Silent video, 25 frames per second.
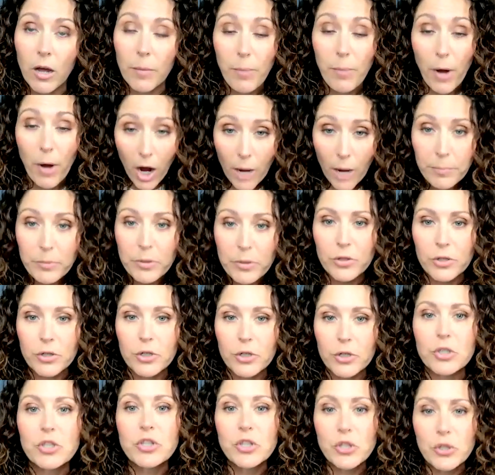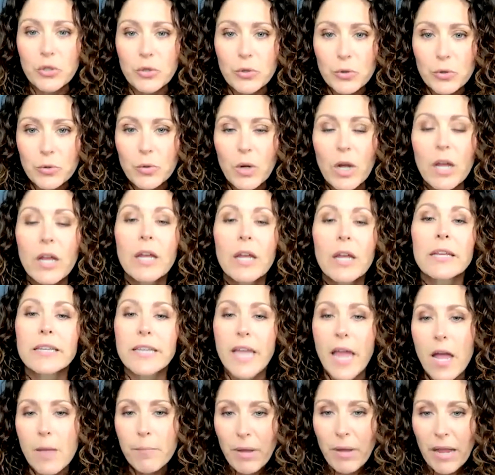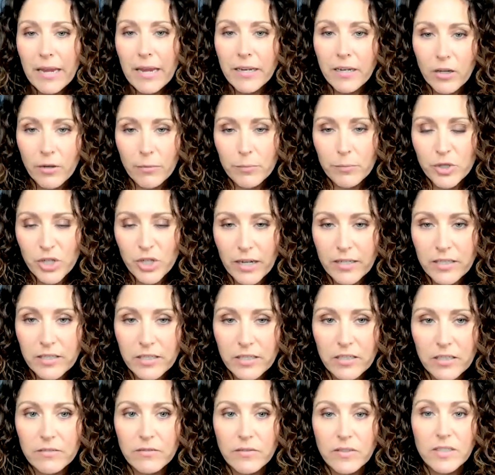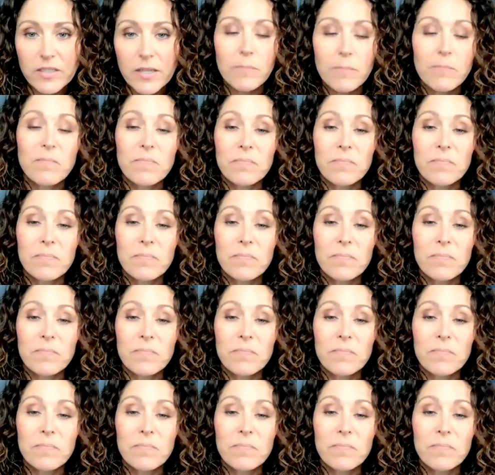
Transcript: popular two campaign objectives